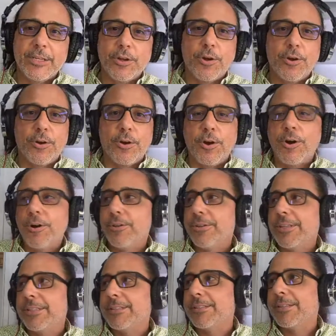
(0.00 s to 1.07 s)
all
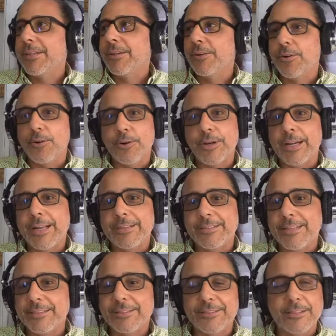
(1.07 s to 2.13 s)
these
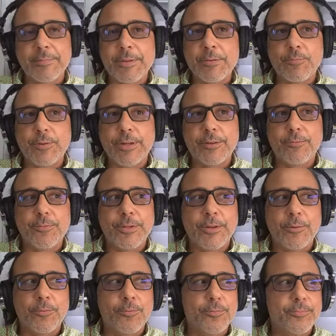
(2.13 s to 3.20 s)
organizations. I mean,
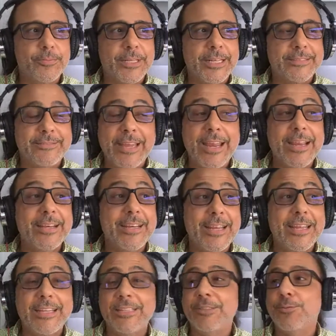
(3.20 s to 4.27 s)
in a day and
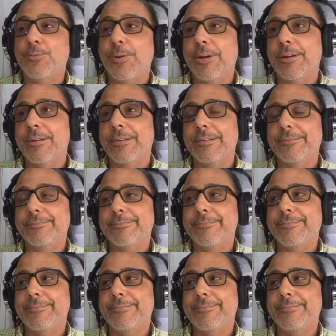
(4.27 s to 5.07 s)
age where